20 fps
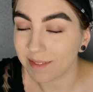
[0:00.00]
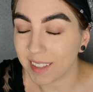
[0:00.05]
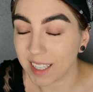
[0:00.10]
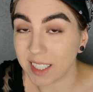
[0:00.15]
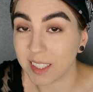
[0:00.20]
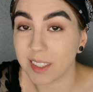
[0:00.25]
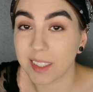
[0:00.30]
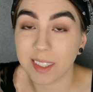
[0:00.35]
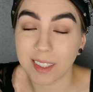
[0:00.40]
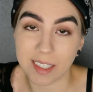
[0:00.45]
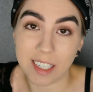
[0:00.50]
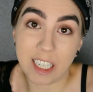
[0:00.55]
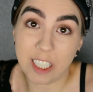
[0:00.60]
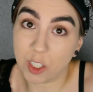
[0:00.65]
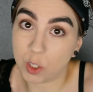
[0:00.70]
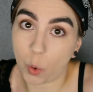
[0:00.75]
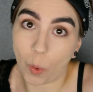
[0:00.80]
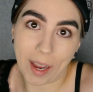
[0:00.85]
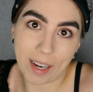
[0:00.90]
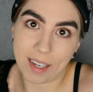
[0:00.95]
It's
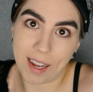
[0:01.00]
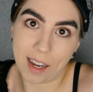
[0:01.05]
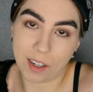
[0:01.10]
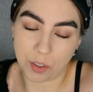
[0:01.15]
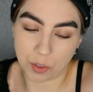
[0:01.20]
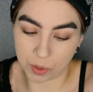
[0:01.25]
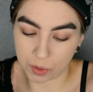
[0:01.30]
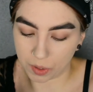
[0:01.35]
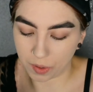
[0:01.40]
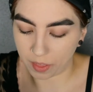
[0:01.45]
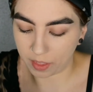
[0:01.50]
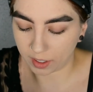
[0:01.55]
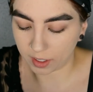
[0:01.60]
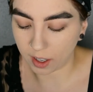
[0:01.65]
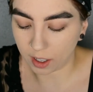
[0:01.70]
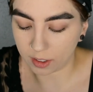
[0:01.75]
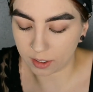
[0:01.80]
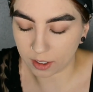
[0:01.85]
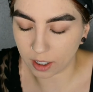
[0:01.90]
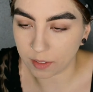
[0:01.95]
quite natural. The
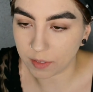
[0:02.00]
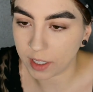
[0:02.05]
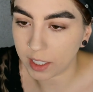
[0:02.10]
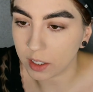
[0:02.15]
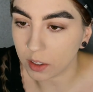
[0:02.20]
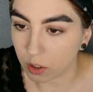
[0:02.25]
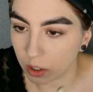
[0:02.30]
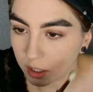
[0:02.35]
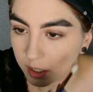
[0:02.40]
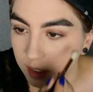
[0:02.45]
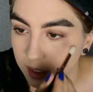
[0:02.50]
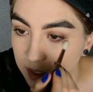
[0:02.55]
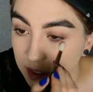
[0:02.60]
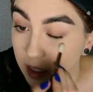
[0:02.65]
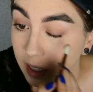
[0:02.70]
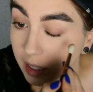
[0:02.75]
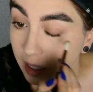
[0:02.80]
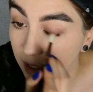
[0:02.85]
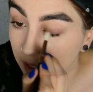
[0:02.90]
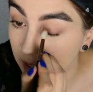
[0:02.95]
color of it looks
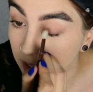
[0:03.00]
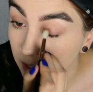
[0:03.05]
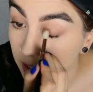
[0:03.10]
like